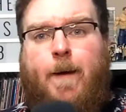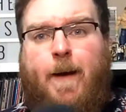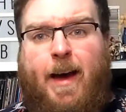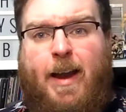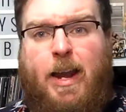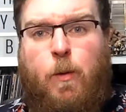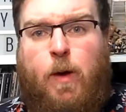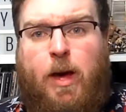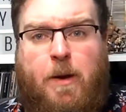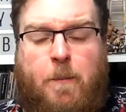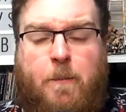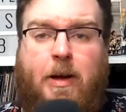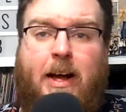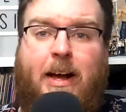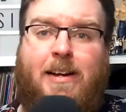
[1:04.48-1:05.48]
Anyway,
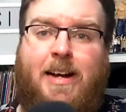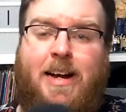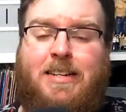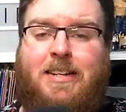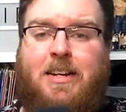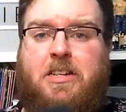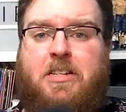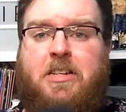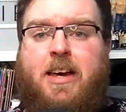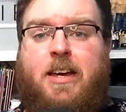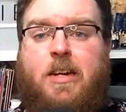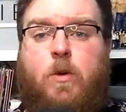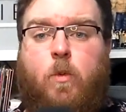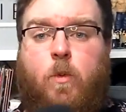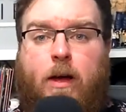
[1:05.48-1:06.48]
as I
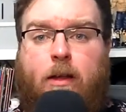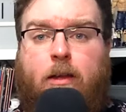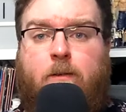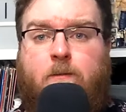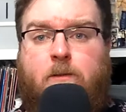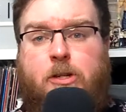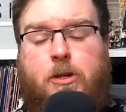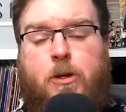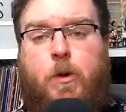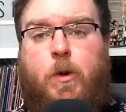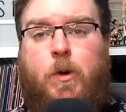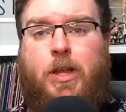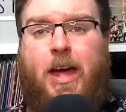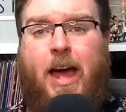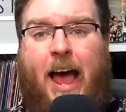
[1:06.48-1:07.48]
said, welcome
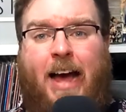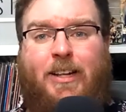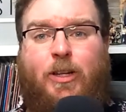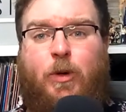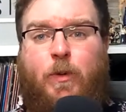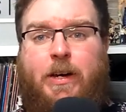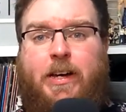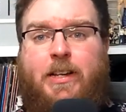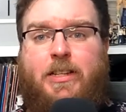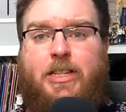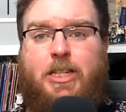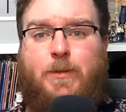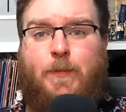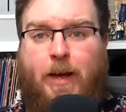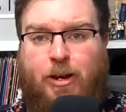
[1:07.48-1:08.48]
to the Halloween
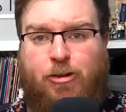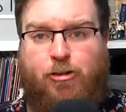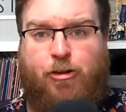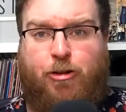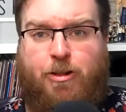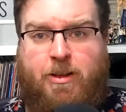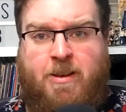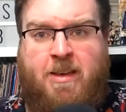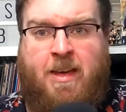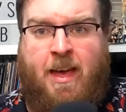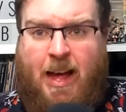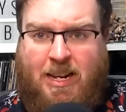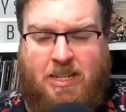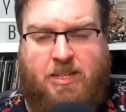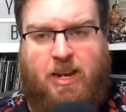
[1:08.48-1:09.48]
special.
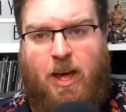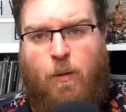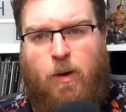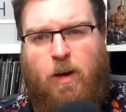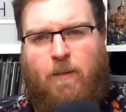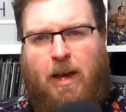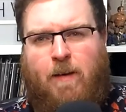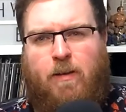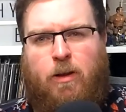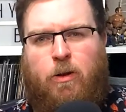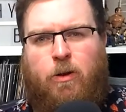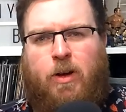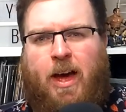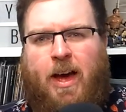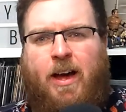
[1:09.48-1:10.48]
And today we're going to be having a
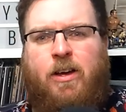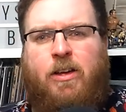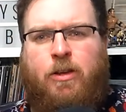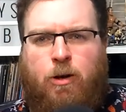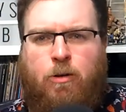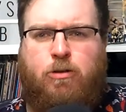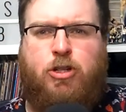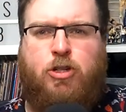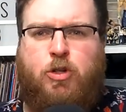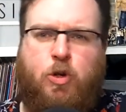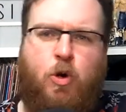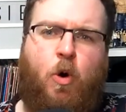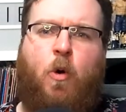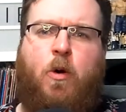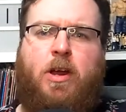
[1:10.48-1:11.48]
look at Ghost
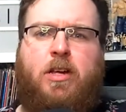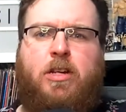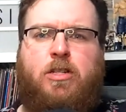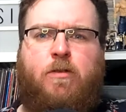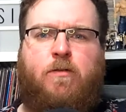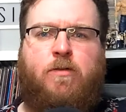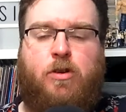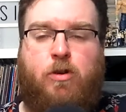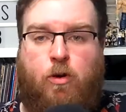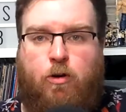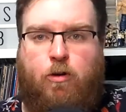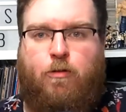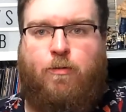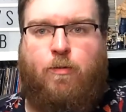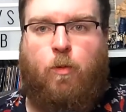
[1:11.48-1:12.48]
Stories of
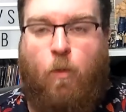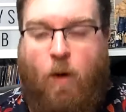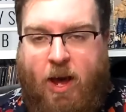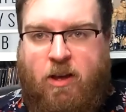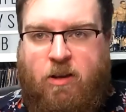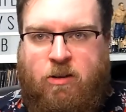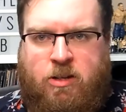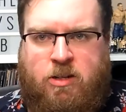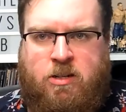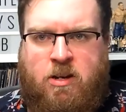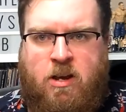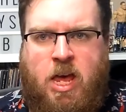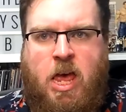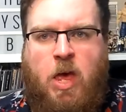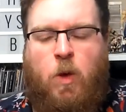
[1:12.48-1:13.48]
North Wales,
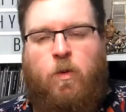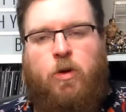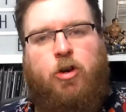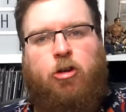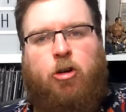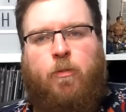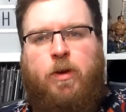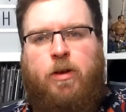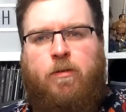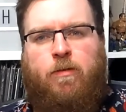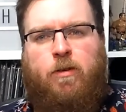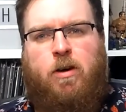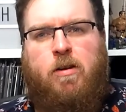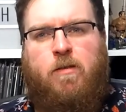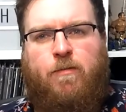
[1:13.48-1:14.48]
which should be
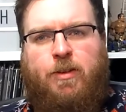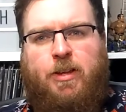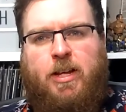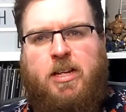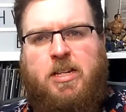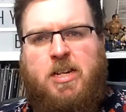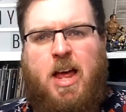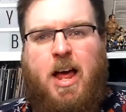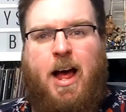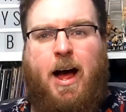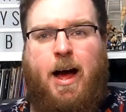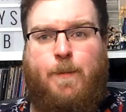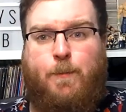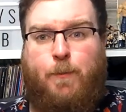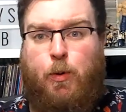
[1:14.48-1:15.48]
fun. For this,
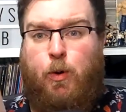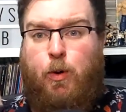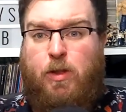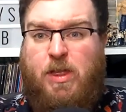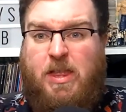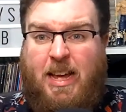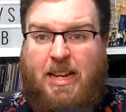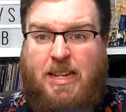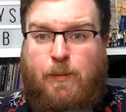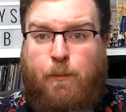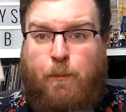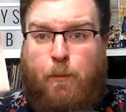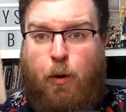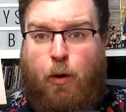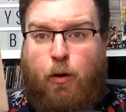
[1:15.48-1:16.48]
I bought this
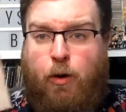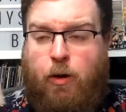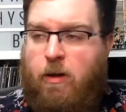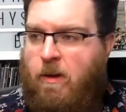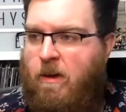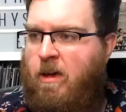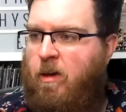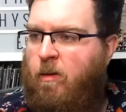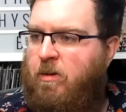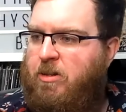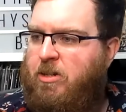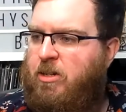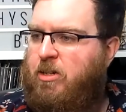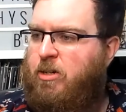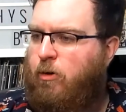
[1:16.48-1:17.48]
book,
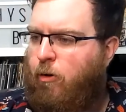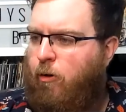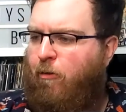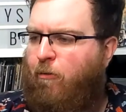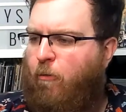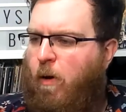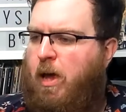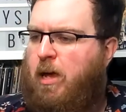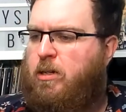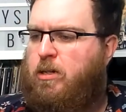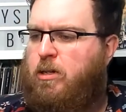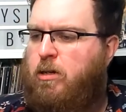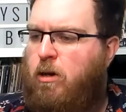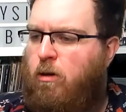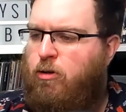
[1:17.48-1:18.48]
which is North
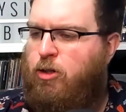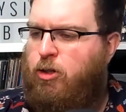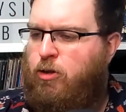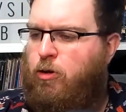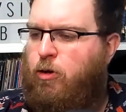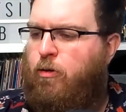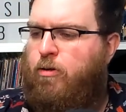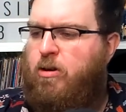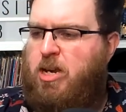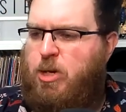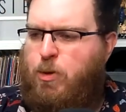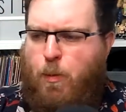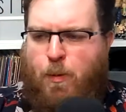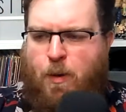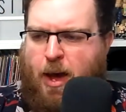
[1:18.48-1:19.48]
Wales Ghost
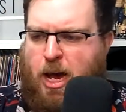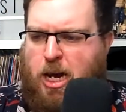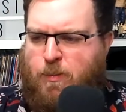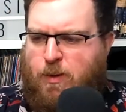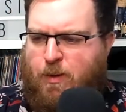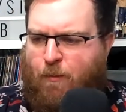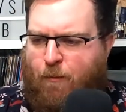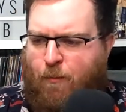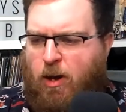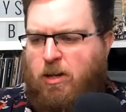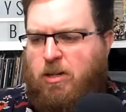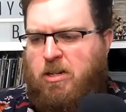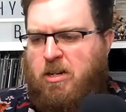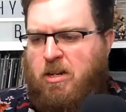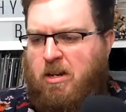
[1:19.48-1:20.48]
Stories. Prepare to be
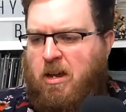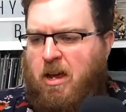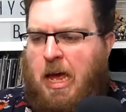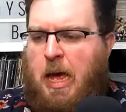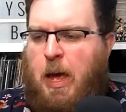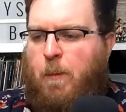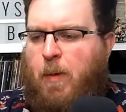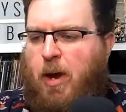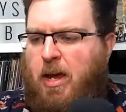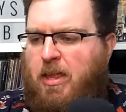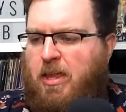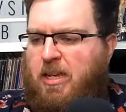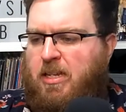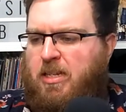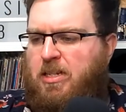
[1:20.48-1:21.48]
frightened by
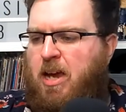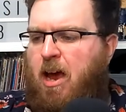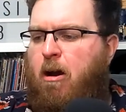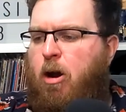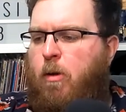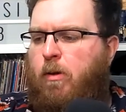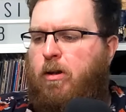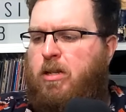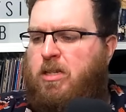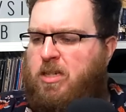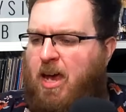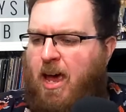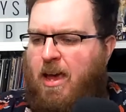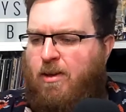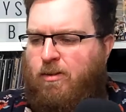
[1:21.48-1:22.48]
these terrible
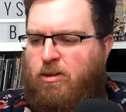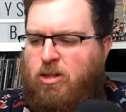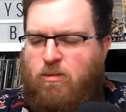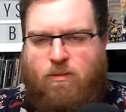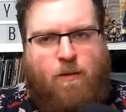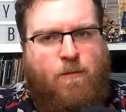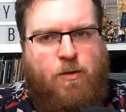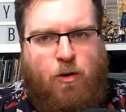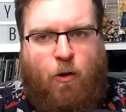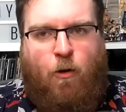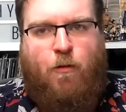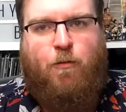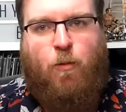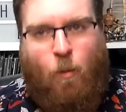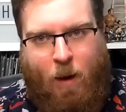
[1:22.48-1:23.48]
tales from
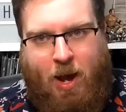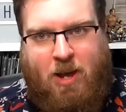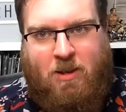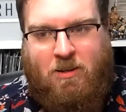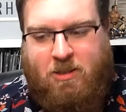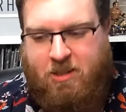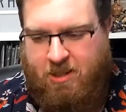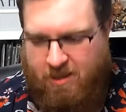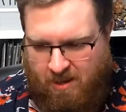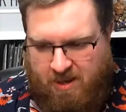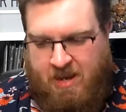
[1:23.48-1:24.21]
North Wales.